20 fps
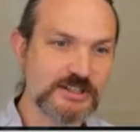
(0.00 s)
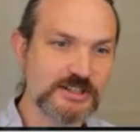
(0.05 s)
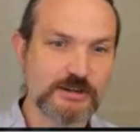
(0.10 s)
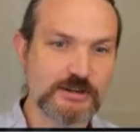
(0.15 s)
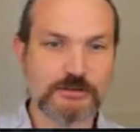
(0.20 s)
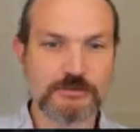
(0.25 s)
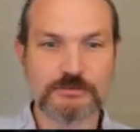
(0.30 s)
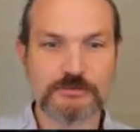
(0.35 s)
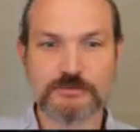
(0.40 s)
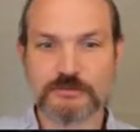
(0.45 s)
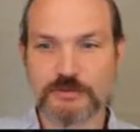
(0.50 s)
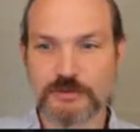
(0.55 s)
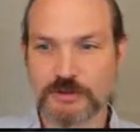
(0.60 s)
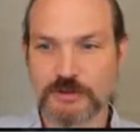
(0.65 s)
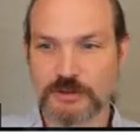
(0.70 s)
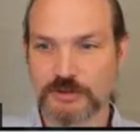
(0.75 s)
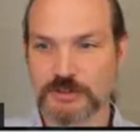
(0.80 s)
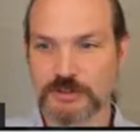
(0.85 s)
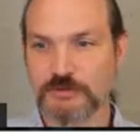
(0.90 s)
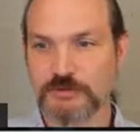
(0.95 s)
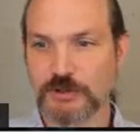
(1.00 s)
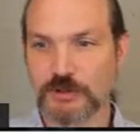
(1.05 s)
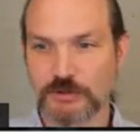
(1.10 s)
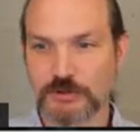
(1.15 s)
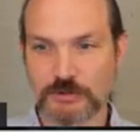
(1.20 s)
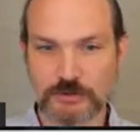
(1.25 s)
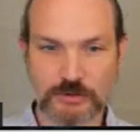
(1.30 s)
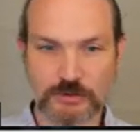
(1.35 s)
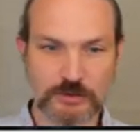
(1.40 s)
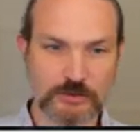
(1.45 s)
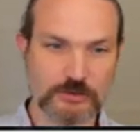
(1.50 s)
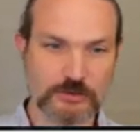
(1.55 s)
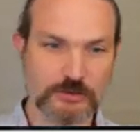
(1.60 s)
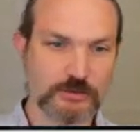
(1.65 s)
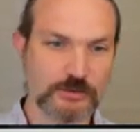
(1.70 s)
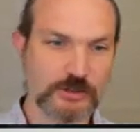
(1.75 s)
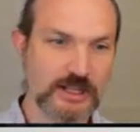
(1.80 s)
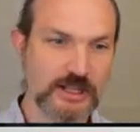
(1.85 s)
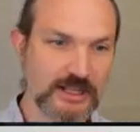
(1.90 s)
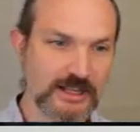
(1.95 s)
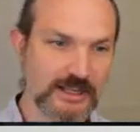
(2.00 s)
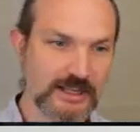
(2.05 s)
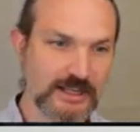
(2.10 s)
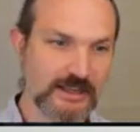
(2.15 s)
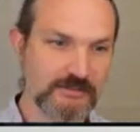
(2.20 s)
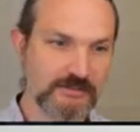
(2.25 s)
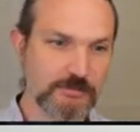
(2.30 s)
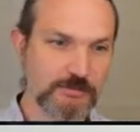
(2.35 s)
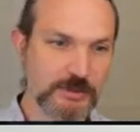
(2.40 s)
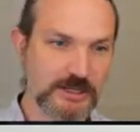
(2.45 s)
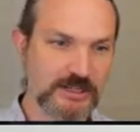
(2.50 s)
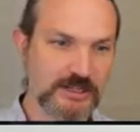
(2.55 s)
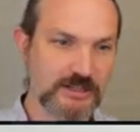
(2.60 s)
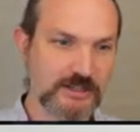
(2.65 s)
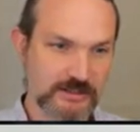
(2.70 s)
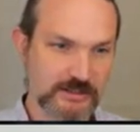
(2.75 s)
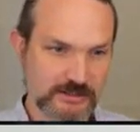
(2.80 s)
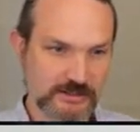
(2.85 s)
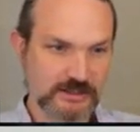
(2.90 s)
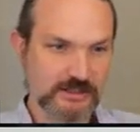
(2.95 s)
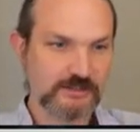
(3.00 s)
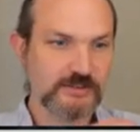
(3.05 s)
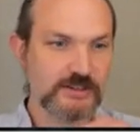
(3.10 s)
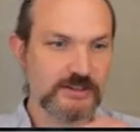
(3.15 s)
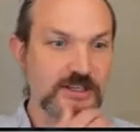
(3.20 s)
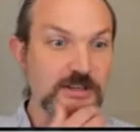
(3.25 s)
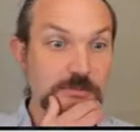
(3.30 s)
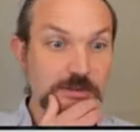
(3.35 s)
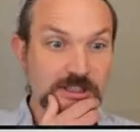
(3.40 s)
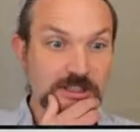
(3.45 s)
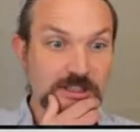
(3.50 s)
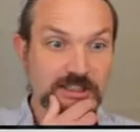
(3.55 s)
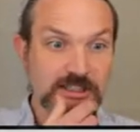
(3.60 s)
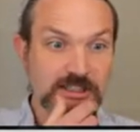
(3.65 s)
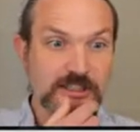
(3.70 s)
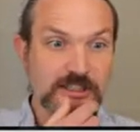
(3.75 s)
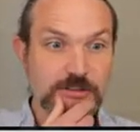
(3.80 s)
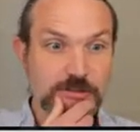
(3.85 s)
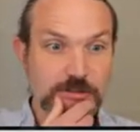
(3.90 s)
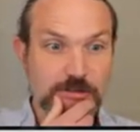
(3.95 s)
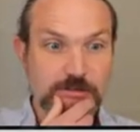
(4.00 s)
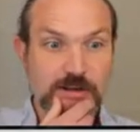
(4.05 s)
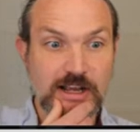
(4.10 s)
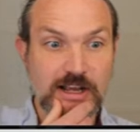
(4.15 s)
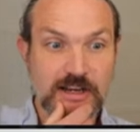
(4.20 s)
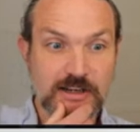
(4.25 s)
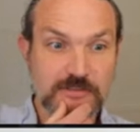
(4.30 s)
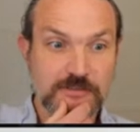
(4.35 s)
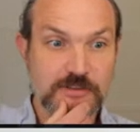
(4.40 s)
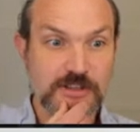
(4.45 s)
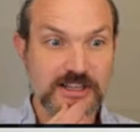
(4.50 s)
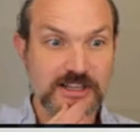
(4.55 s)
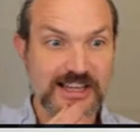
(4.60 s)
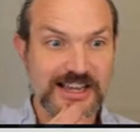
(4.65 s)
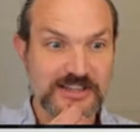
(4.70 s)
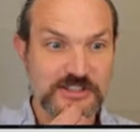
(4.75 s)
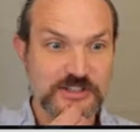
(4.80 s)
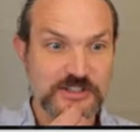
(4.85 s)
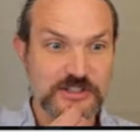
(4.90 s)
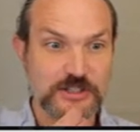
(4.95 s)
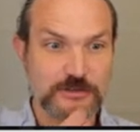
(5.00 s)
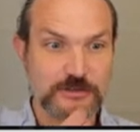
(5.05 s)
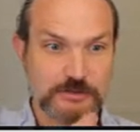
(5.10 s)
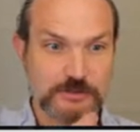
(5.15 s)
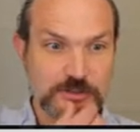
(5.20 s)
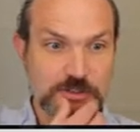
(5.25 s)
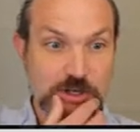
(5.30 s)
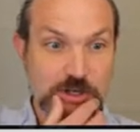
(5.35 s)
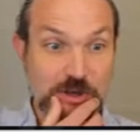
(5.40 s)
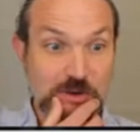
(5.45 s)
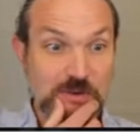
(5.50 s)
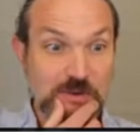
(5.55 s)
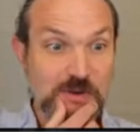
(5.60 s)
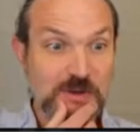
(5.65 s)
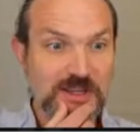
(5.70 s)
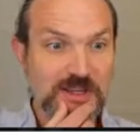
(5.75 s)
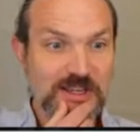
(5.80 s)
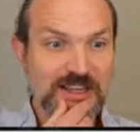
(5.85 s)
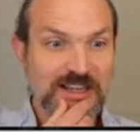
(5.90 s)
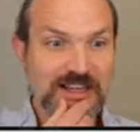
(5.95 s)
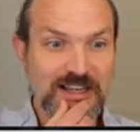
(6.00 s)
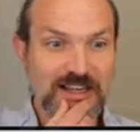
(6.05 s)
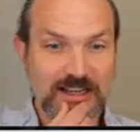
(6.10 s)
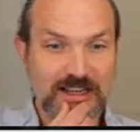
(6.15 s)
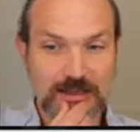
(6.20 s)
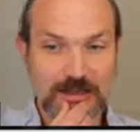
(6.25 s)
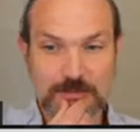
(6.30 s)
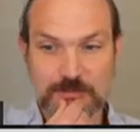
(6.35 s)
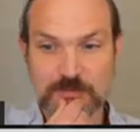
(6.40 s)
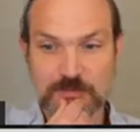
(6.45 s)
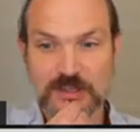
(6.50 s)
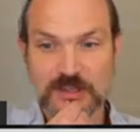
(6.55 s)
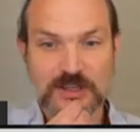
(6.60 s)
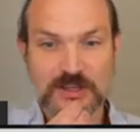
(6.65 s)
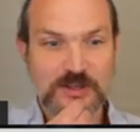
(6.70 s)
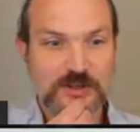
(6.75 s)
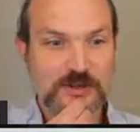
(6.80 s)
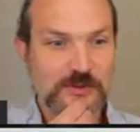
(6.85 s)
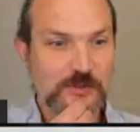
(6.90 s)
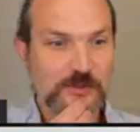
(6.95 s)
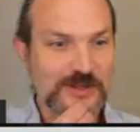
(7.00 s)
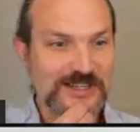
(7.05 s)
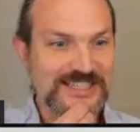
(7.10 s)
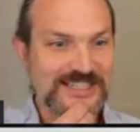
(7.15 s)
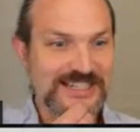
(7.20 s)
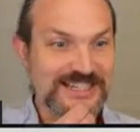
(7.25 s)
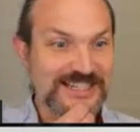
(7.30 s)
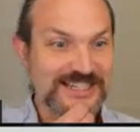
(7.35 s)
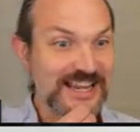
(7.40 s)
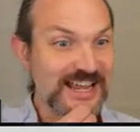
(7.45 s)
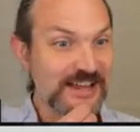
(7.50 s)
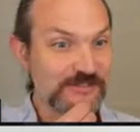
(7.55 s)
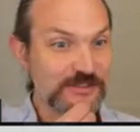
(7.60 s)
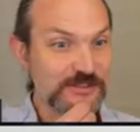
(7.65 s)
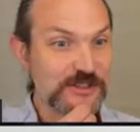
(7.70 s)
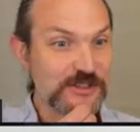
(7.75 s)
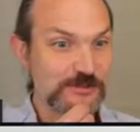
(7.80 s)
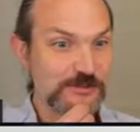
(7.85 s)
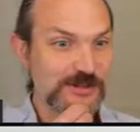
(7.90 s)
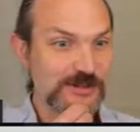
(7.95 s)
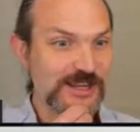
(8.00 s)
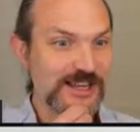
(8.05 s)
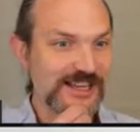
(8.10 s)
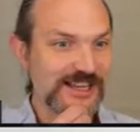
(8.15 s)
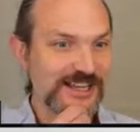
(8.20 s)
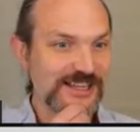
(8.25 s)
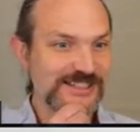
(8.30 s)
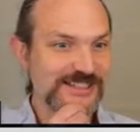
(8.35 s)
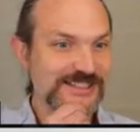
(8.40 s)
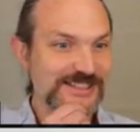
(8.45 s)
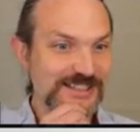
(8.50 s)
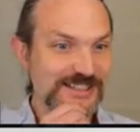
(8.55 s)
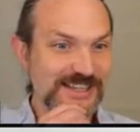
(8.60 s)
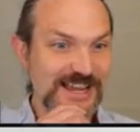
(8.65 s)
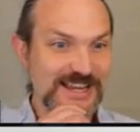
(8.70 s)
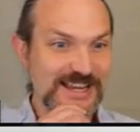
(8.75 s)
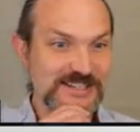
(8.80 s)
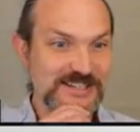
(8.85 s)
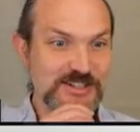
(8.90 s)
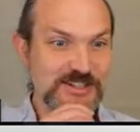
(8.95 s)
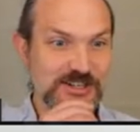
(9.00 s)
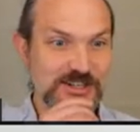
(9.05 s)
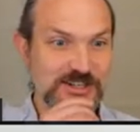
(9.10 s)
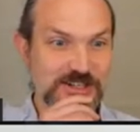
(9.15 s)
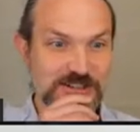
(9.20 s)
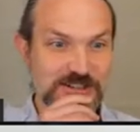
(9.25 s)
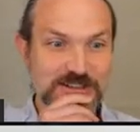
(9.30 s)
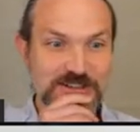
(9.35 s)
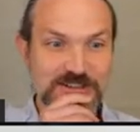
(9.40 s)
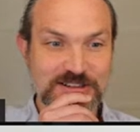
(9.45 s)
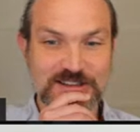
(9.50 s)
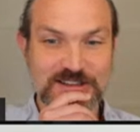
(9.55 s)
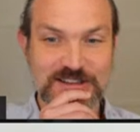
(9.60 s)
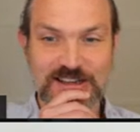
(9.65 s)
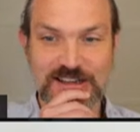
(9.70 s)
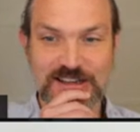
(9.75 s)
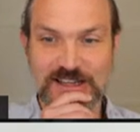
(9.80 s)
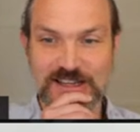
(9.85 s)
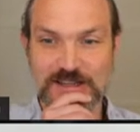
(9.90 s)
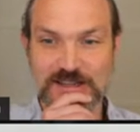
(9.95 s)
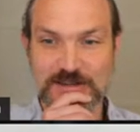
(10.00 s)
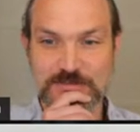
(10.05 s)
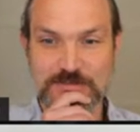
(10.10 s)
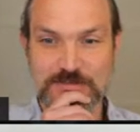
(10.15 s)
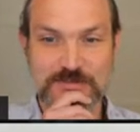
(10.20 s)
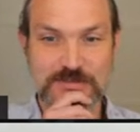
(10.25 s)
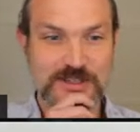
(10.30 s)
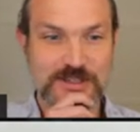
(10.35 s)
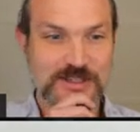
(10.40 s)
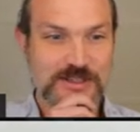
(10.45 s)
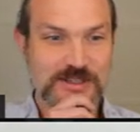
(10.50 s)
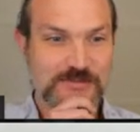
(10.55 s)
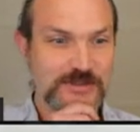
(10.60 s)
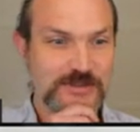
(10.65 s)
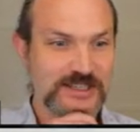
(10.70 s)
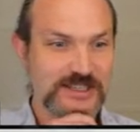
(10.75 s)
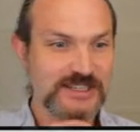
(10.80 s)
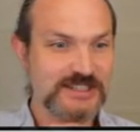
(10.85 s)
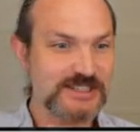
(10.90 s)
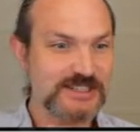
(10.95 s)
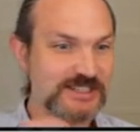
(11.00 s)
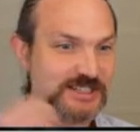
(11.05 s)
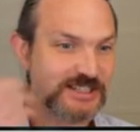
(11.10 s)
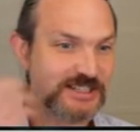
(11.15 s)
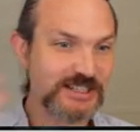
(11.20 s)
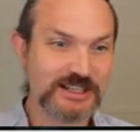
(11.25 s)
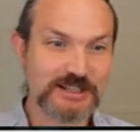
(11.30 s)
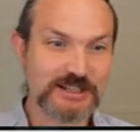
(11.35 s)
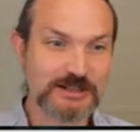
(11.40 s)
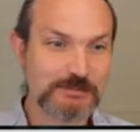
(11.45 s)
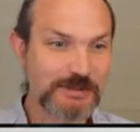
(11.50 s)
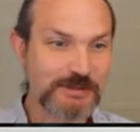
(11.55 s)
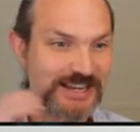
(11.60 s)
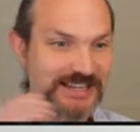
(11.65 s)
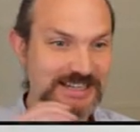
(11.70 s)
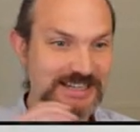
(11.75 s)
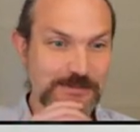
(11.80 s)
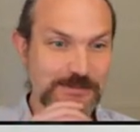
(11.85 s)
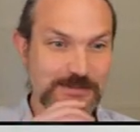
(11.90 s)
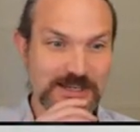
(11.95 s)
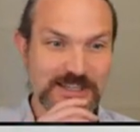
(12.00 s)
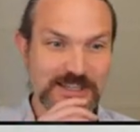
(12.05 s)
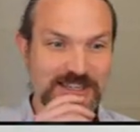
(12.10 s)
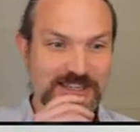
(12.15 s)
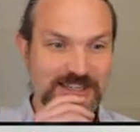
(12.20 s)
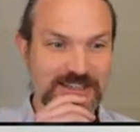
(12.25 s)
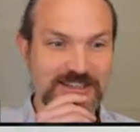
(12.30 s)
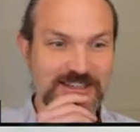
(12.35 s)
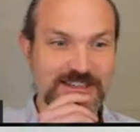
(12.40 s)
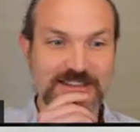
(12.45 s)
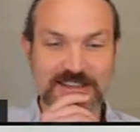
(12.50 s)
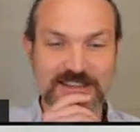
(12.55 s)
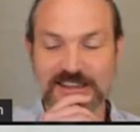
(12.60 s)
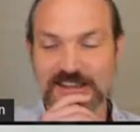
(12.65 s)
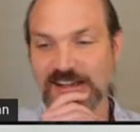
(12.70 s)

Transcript: So for those of you who have been living completely under a rock for the last year or so. Um, we didn't have KubeCon last year um, because of this little pandemic thing.